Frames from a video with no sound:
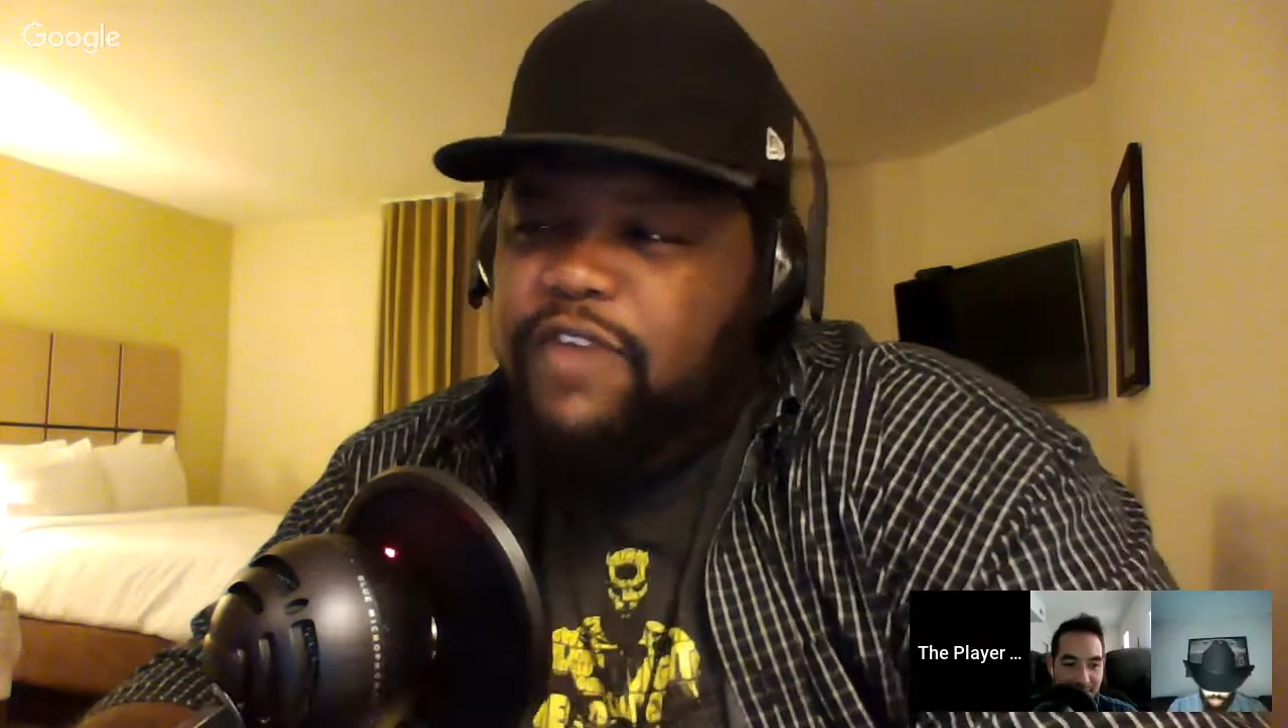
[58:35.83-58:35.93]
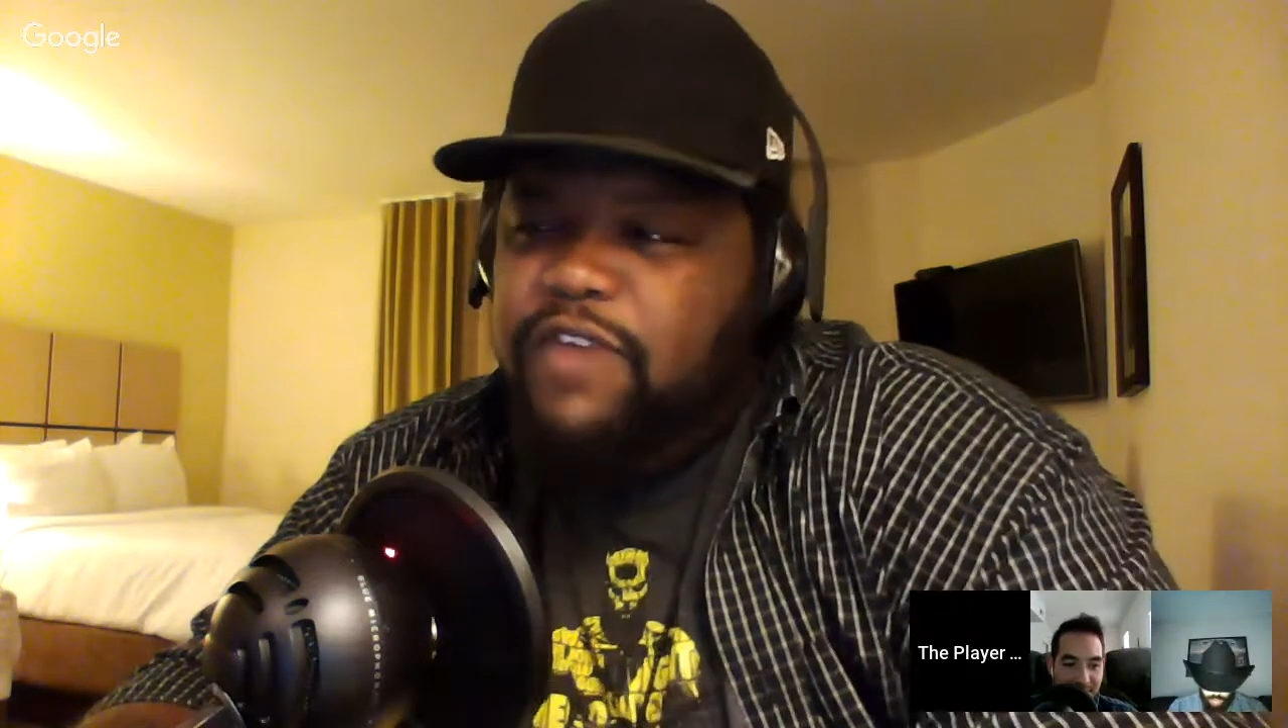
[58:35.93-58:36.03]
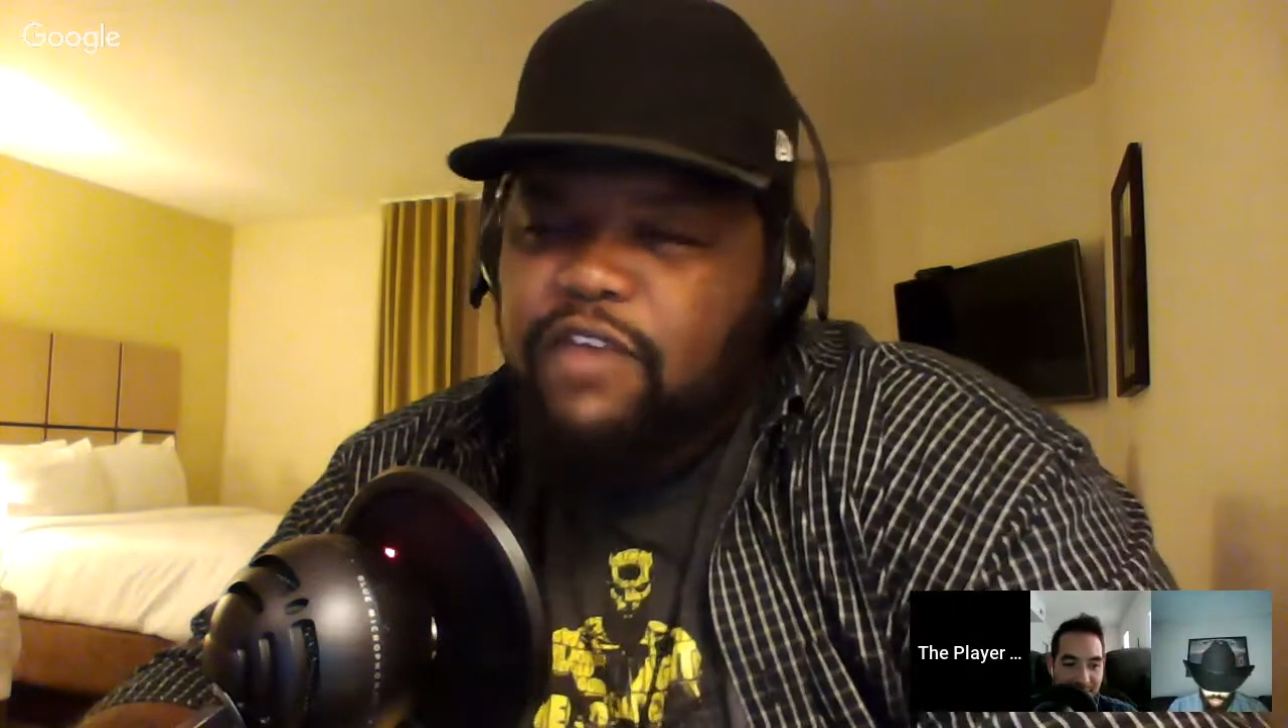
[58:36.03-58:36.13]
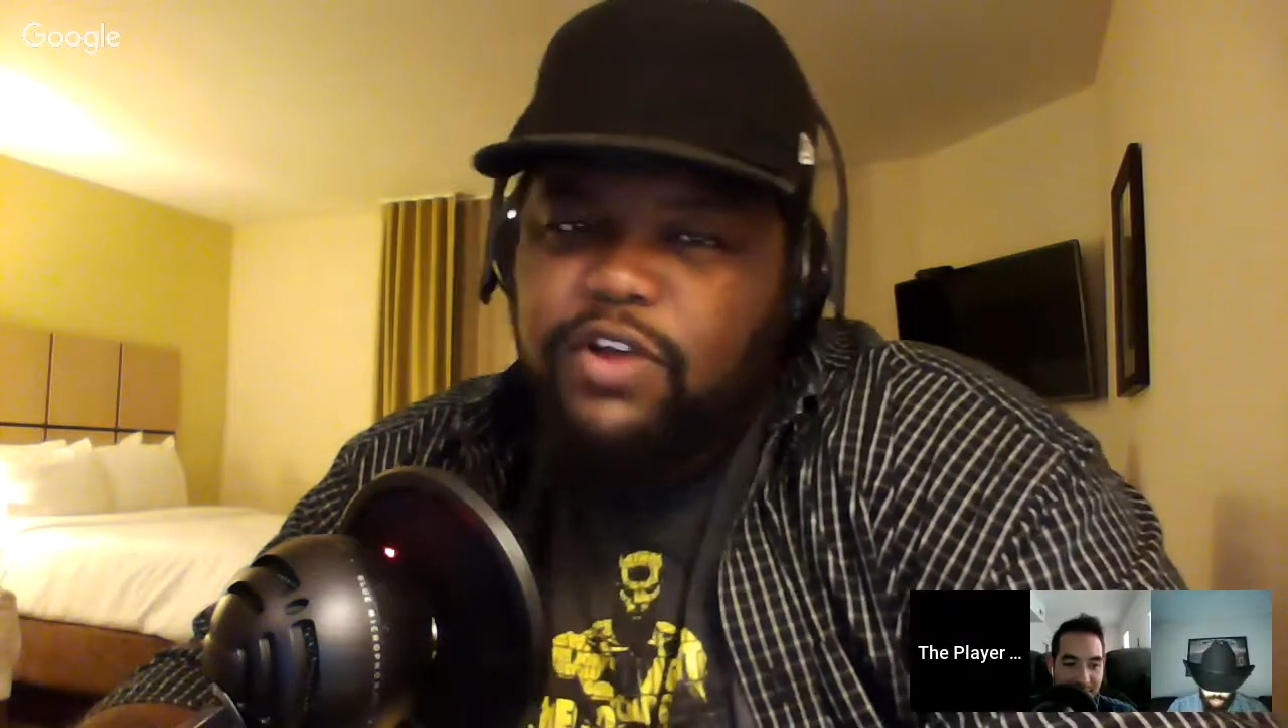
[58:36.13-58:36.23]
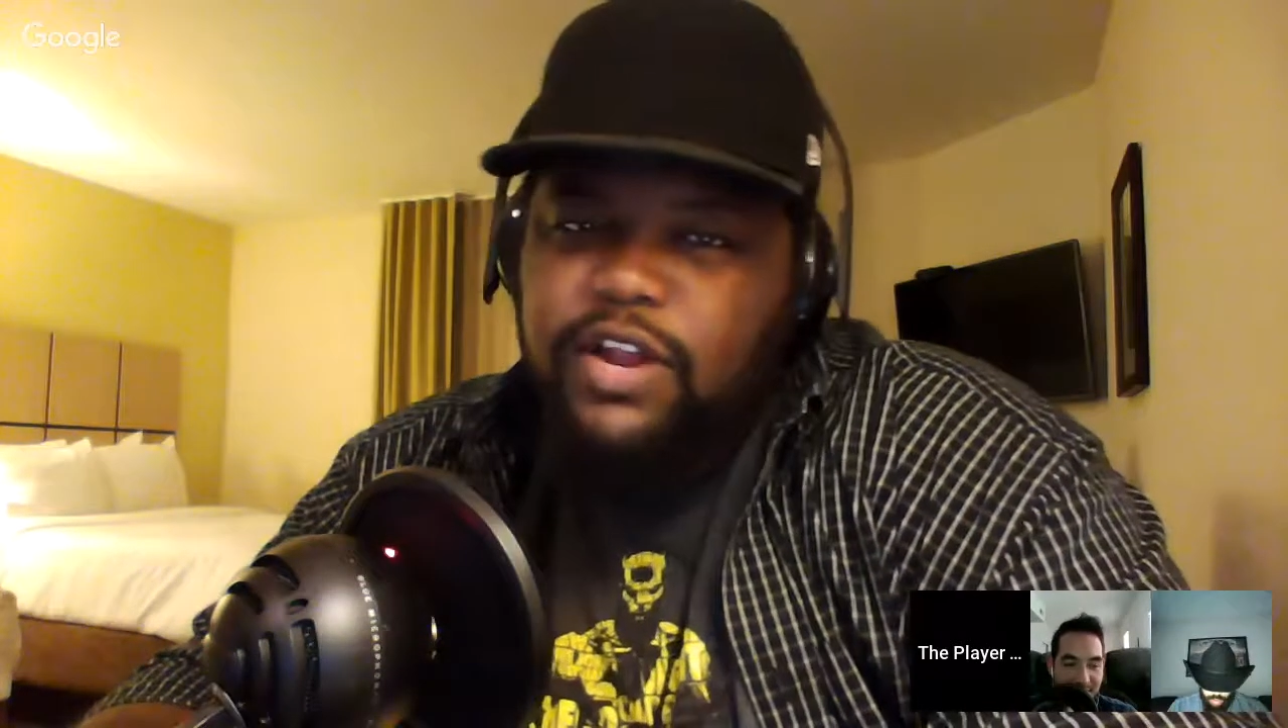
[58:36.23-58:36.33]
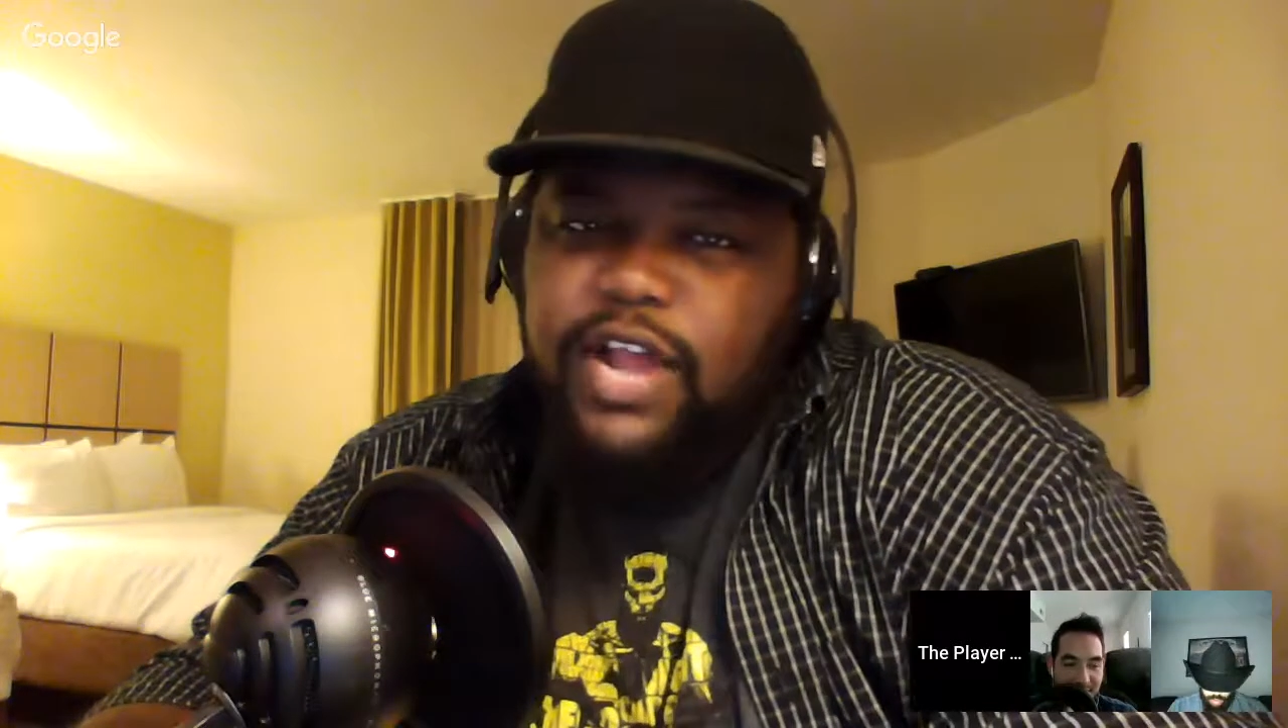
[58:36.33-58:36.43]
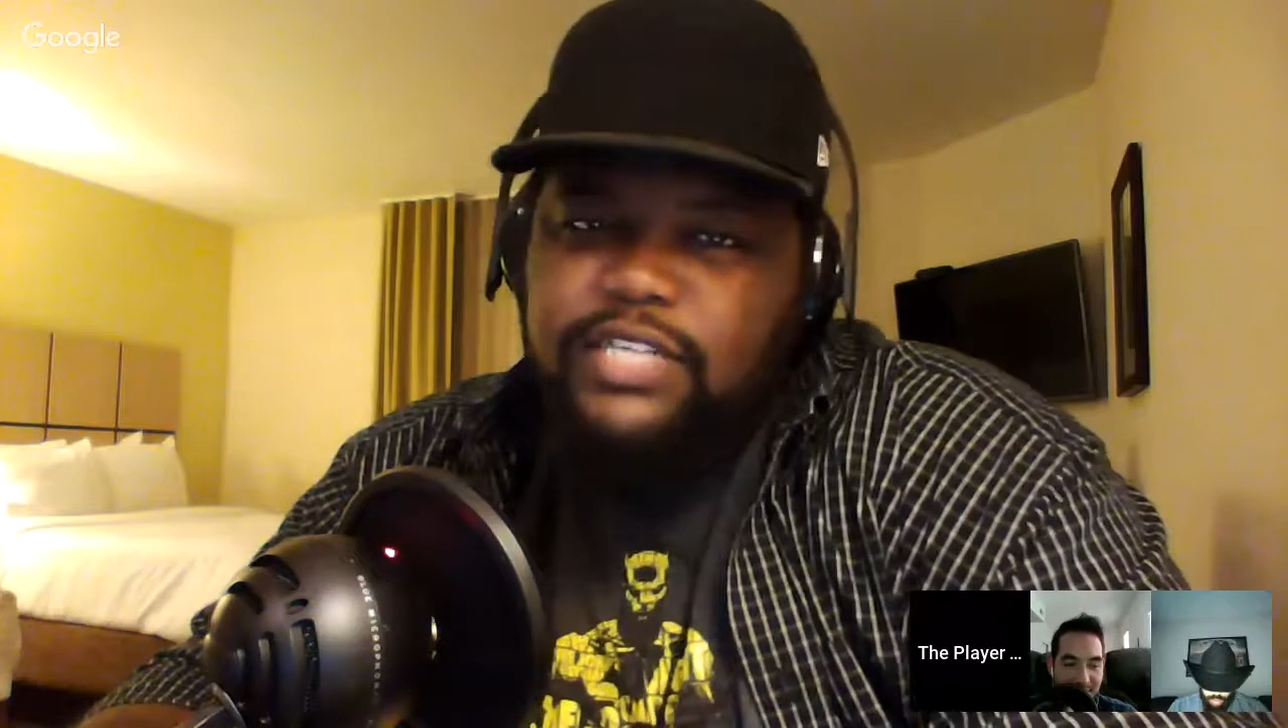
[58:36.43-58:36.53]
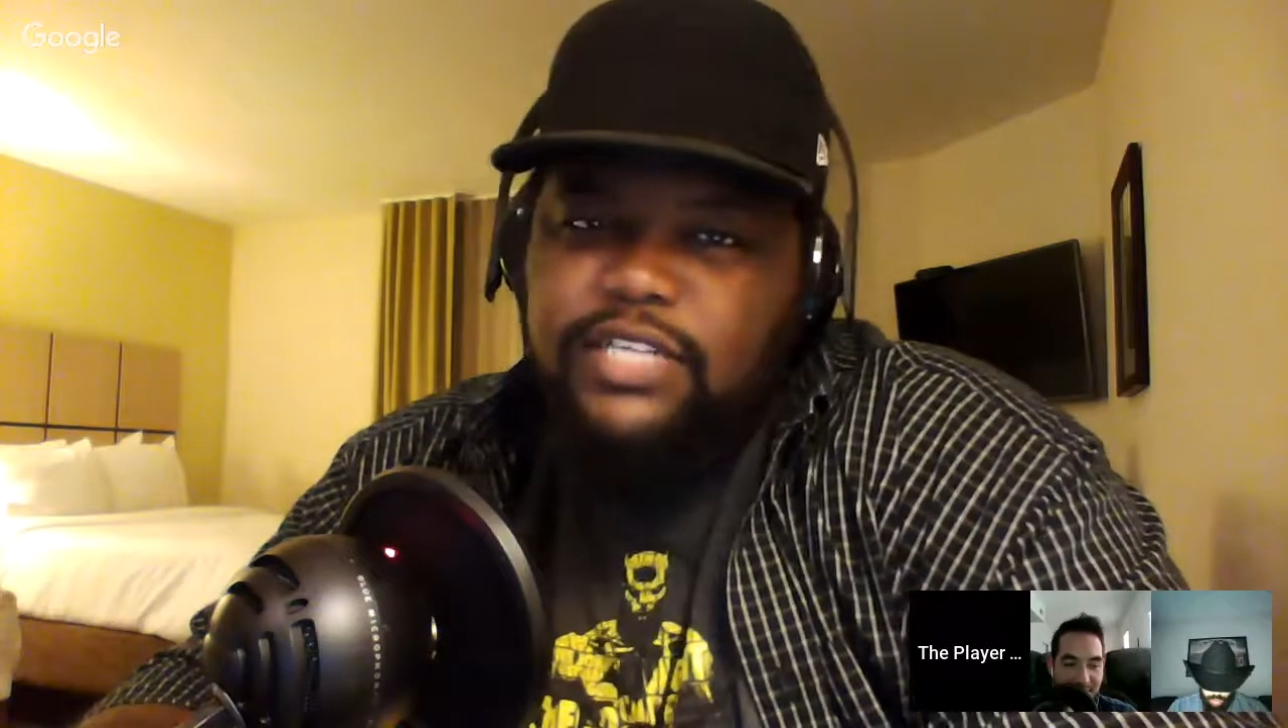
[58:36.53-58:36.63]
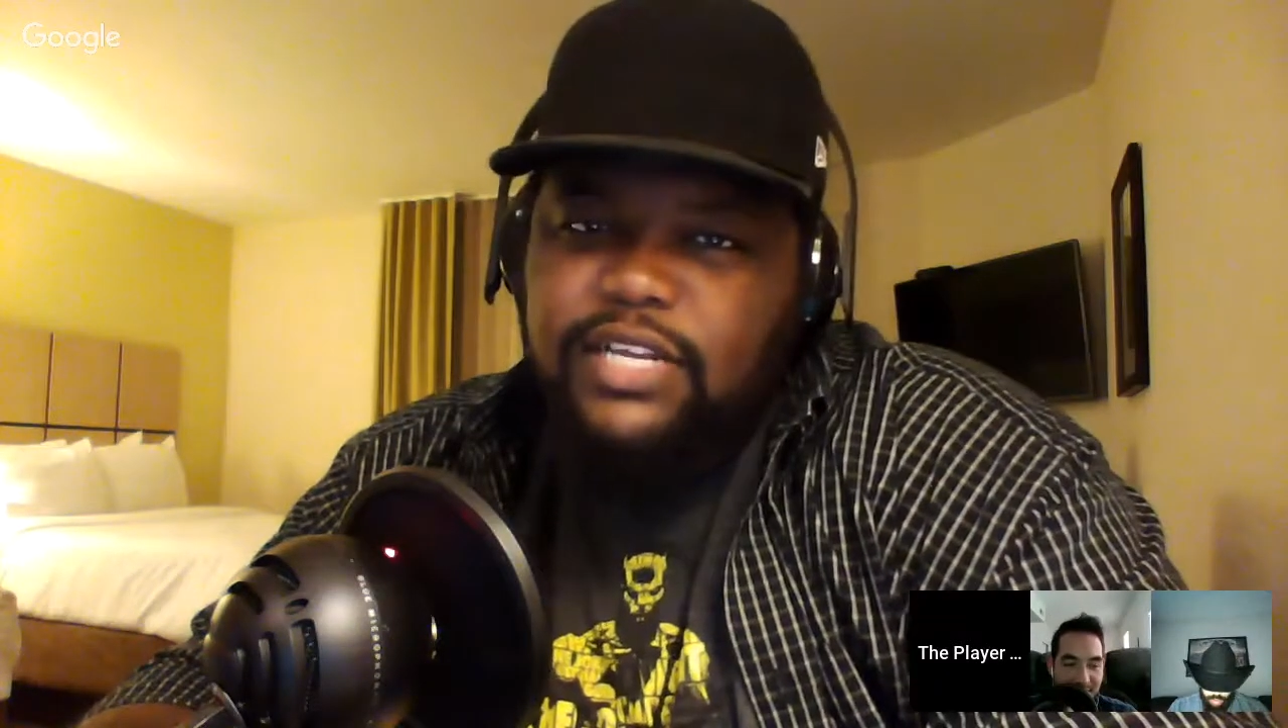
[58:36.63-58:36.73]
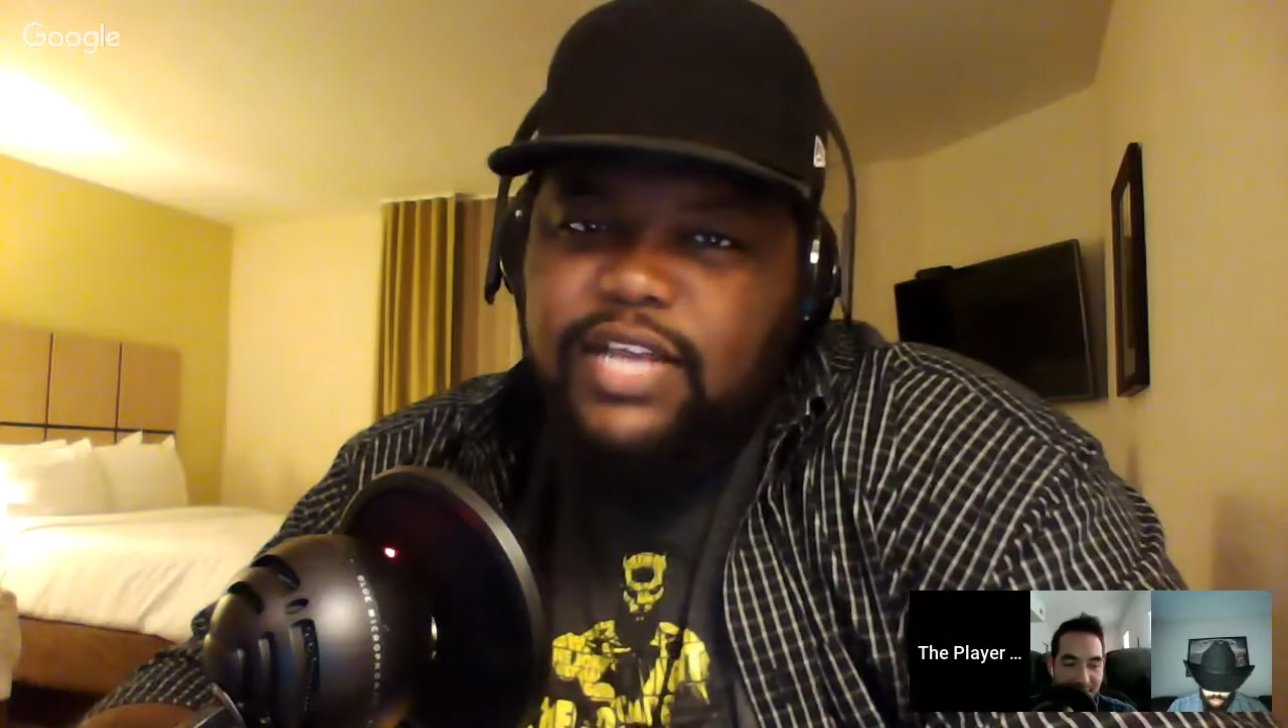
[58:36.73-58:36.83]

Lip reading: favor and actually